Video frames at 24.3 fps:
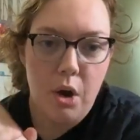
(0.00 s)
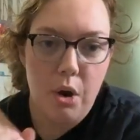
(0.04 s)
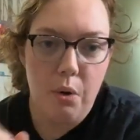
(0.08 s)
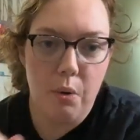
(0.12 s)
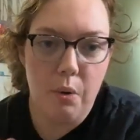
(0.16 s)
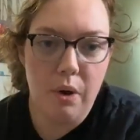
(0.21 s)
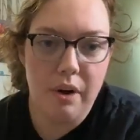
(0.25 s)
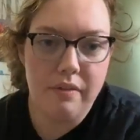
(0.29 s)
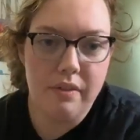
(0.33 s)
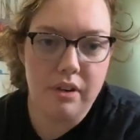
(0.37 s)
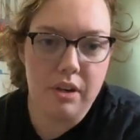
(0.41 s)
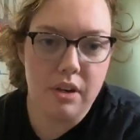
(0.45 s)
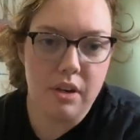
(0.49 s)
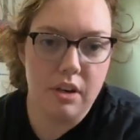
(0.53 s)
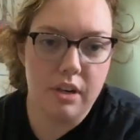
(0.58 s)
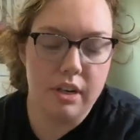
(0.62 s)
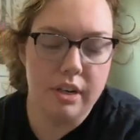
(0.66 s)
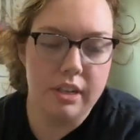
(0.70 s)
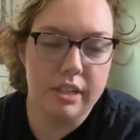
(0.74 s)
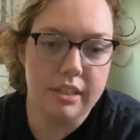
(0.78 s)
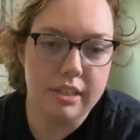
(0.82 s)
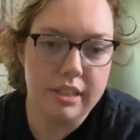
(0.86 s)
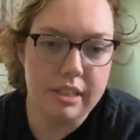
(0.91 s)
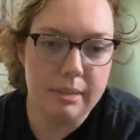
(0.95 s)
whoever
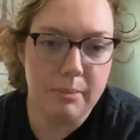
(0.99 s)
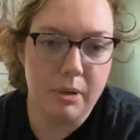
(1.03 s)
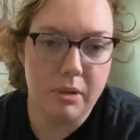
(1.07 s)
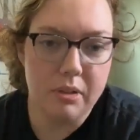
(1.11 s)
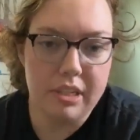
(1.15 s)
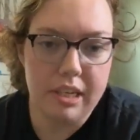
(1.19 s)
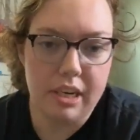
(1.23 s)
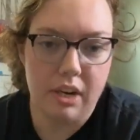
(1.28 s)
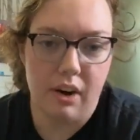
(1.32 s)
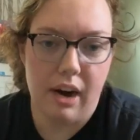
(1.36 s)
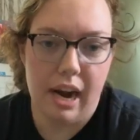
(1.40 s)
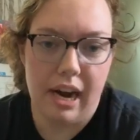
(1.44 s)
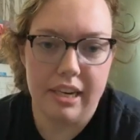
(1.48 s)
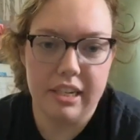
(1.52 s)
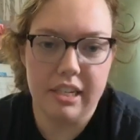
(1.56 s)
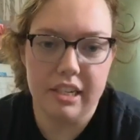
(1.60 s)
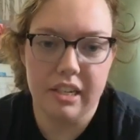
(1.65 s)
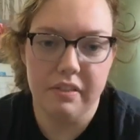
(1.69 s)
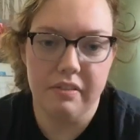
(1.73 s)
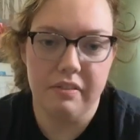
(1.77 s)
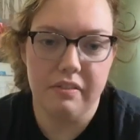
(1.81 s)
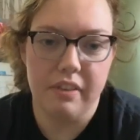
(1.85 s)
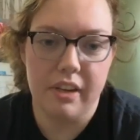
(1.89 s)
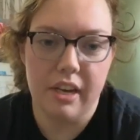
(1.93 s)
is the most
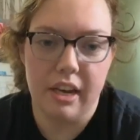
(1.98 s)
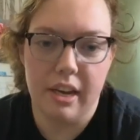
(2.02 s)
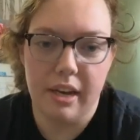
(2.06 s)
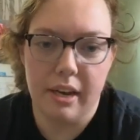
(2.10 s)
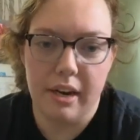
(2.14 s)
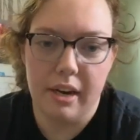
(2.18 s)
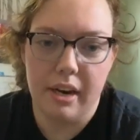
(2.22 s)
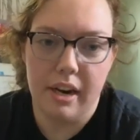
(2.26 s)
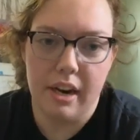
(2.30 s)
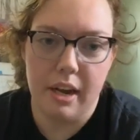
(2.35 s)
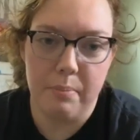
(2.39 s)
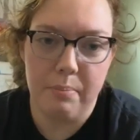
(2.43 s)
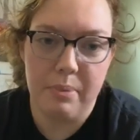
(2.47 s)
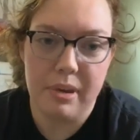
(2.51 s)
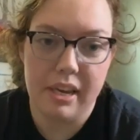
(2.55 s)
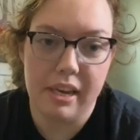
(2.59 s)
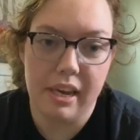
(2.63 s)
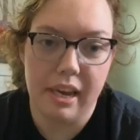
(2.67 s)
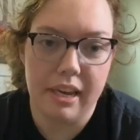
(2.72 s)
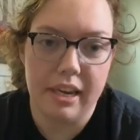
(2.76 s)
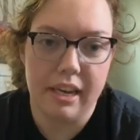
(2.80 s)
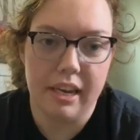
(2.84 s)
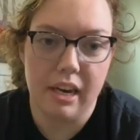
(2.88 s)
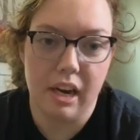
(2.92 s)
interactive and a
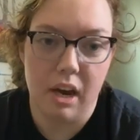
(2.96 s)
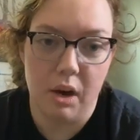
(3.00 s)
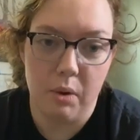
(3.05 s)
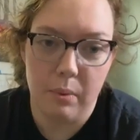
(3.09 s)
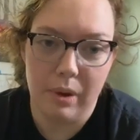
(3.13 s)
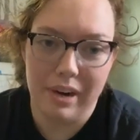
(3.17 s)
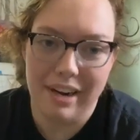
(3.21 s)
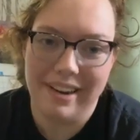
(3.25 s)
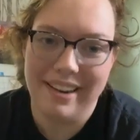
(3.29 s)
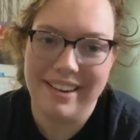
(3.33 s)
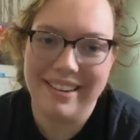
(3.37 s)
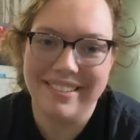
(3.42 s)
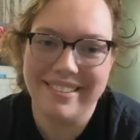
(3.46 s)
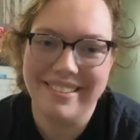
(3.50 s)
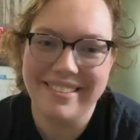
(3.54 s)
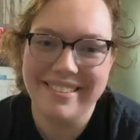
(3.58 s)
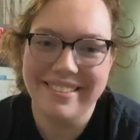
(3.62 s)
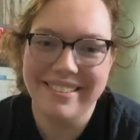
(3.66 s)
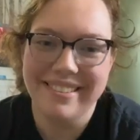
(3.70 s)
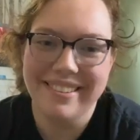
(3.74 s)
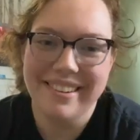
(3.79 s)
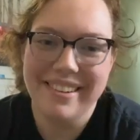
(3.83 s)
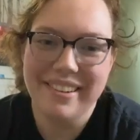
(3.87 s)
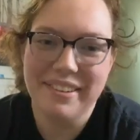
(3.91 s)
PA cannot win
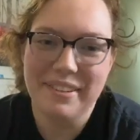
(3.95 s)
it.